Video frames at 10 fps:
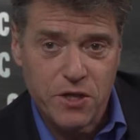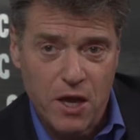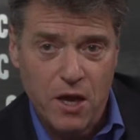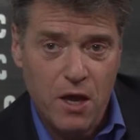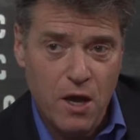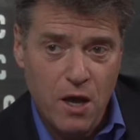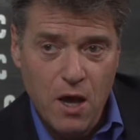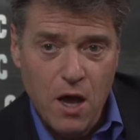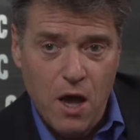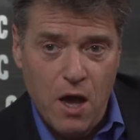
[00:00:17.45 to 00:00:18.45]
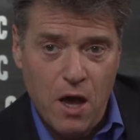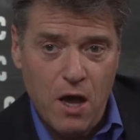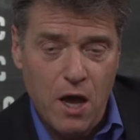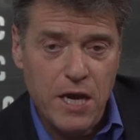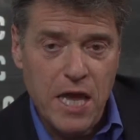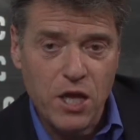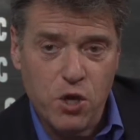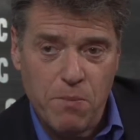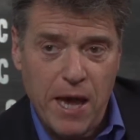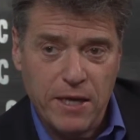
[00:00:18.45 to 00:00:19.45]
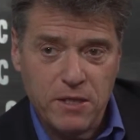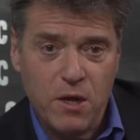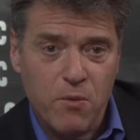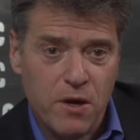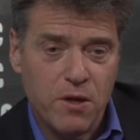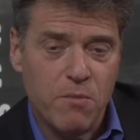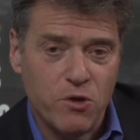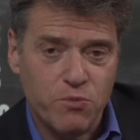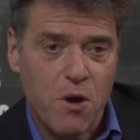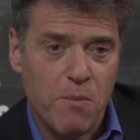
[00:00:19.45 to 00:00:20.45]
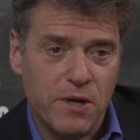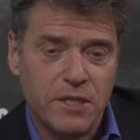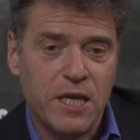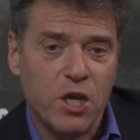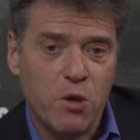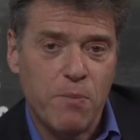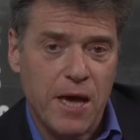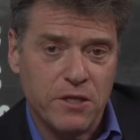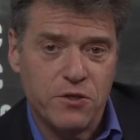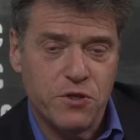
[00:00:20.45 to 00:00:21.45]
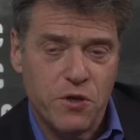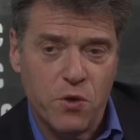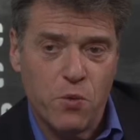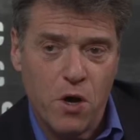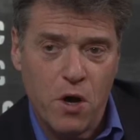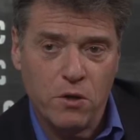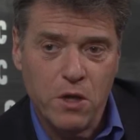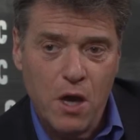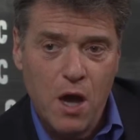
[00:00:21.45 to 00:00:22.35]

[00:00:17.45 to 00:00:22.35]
an incubator, one of the most prominent incubators in the world,